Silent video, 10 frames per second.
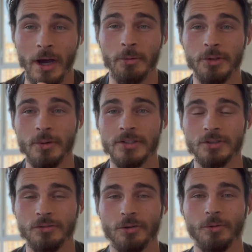do it as a
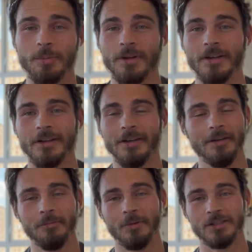group, and
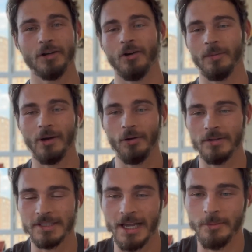we talk about it all the
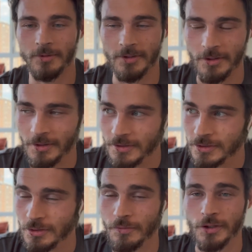time, the
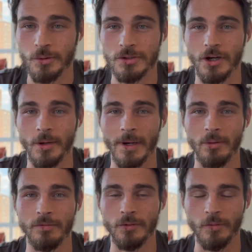stuff that you talk about
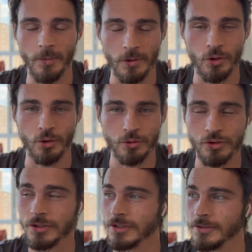with vulnerable
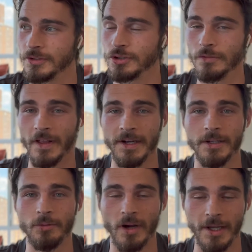cultures and the stuff that I did
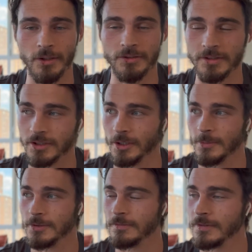at Rhinos in
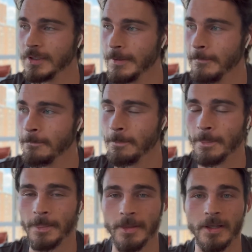terms of
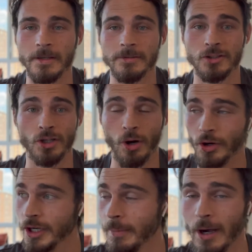
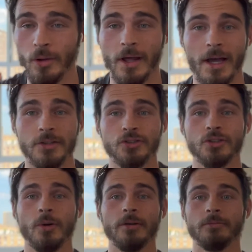talking about that and just
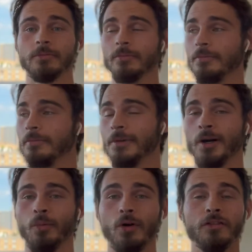going,
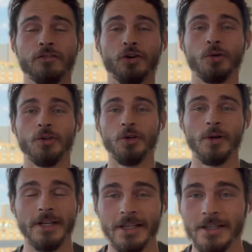what the fuck are we
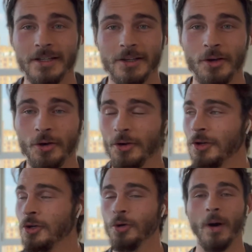doing here?
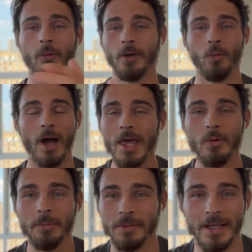Who are we? Why are
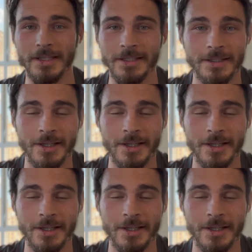we playing?